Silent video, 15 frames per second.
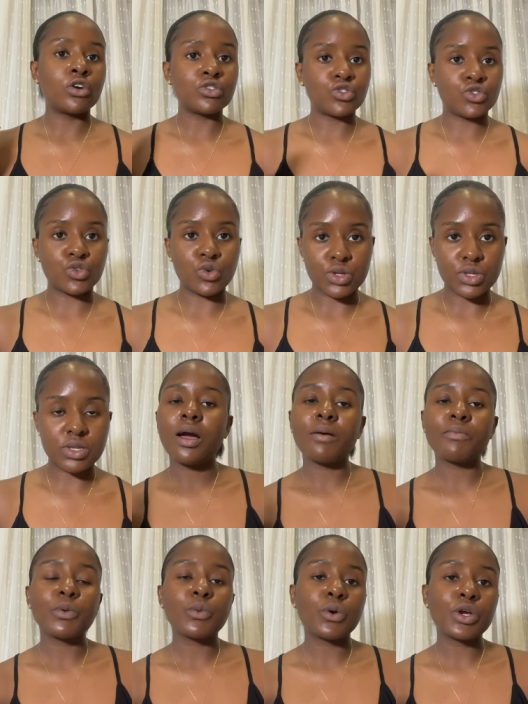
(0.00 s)
trust. I've
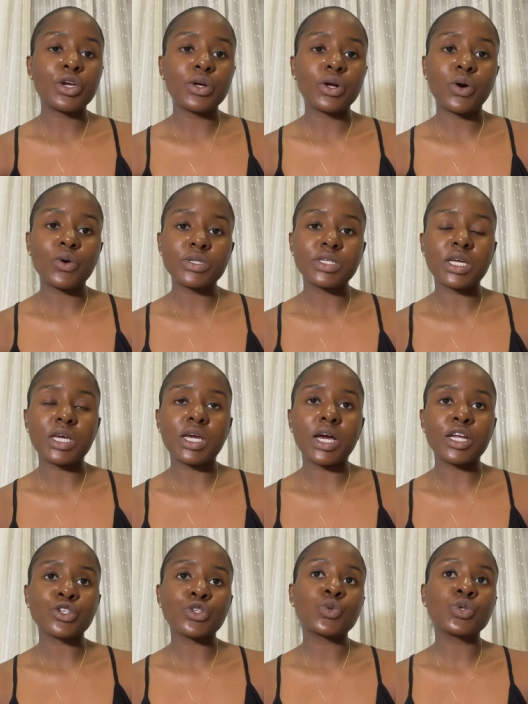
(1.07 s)
been working all day.
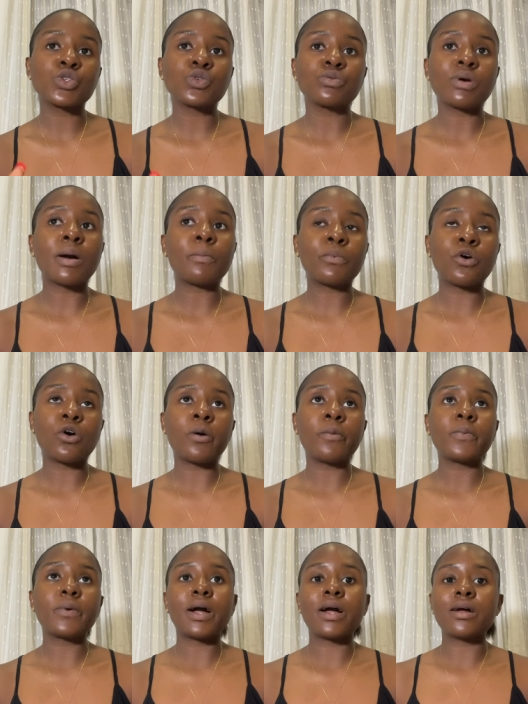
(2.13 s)
I just want to wrap
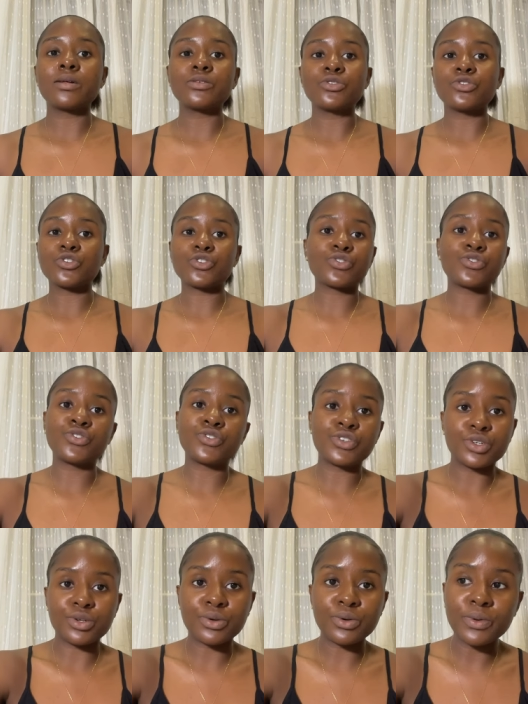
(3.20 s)
up and just
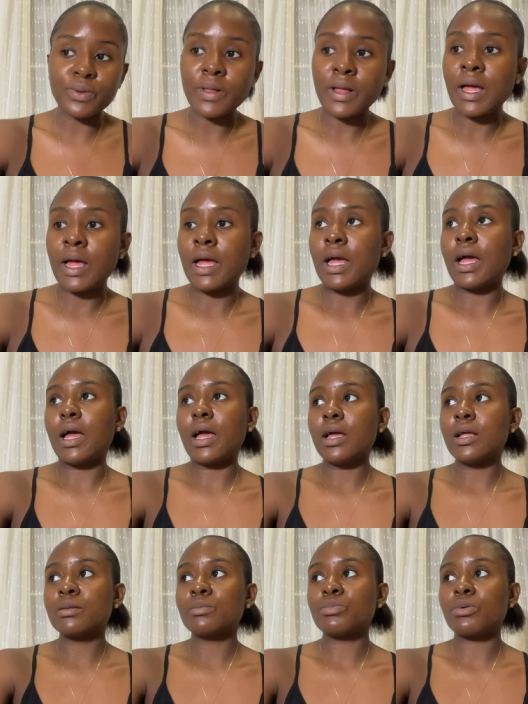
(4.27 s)
chill
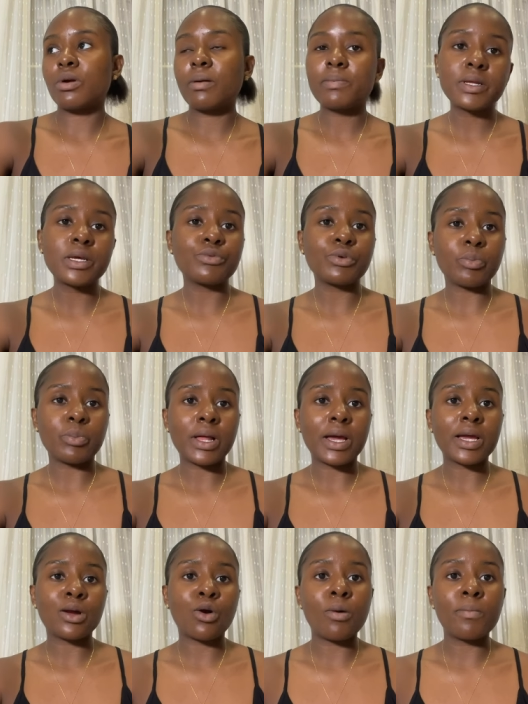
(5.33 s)
and probably
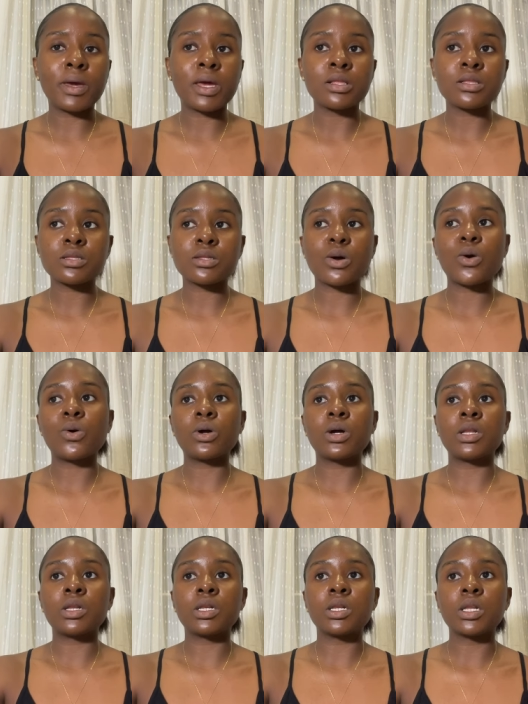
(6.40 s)
reply comments
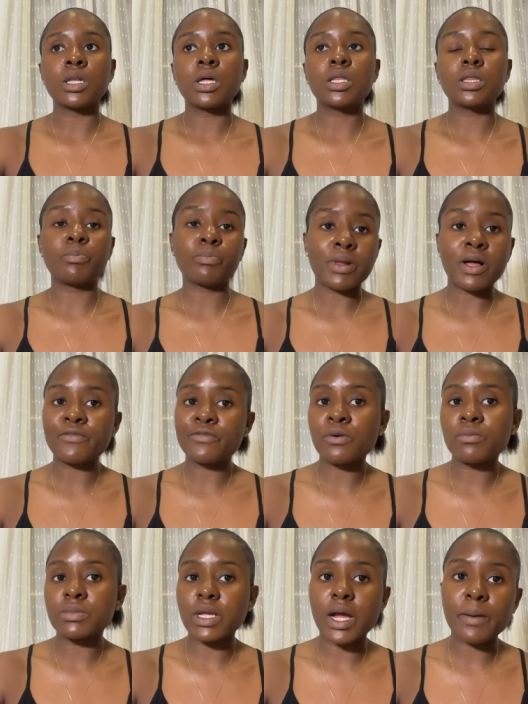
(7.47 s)
on the
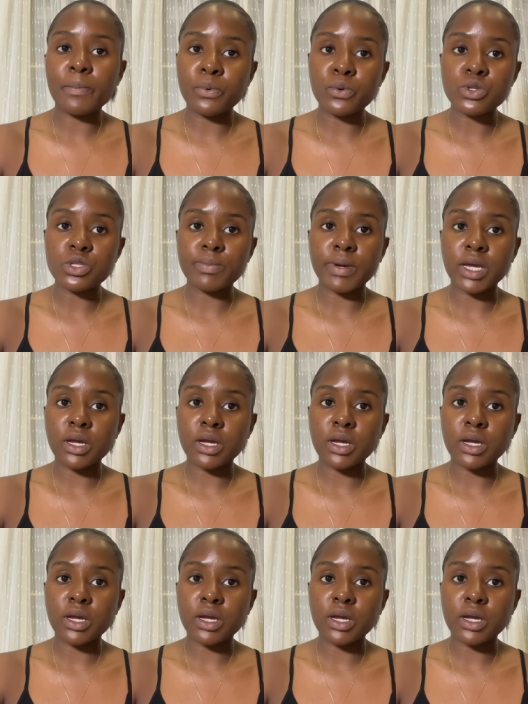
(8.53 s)
platform that I post my